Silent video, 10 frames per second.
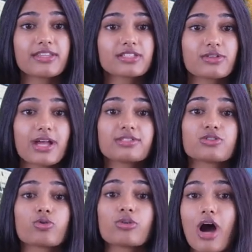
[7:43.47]
and the funds
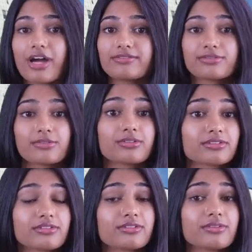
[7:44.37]
were gone.
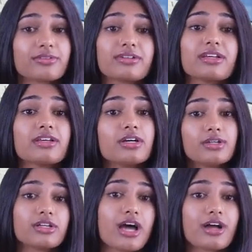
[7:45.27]

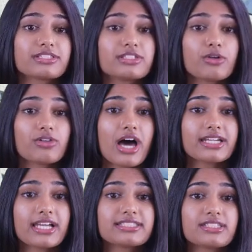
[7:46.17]
RCO
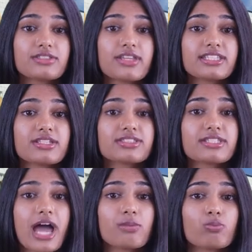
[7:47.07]
Finance's phishing
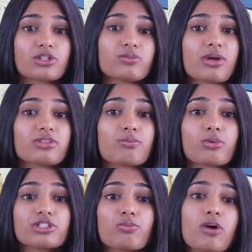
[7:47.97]
scam was one of the
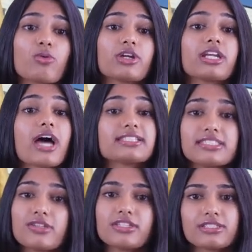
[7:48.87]
most well-organized
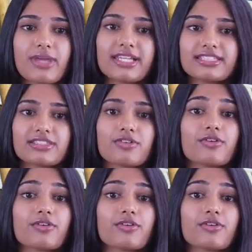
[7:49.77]
in the space.